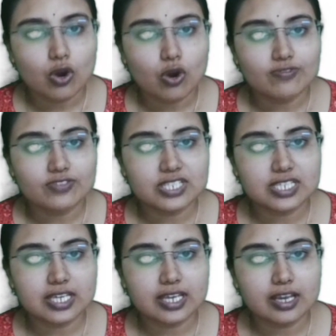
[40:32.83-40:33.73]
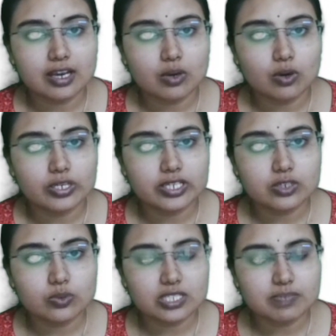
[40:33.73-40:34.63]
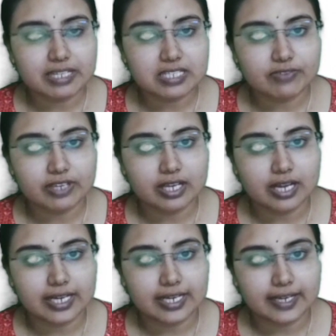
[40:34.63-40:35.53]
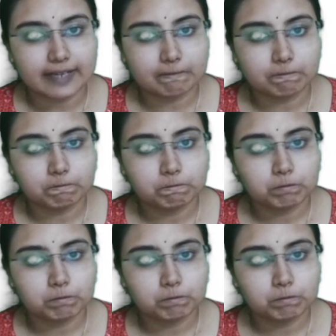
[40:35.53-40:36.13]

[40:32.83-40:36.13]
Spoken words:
of decay according to a specific guideline.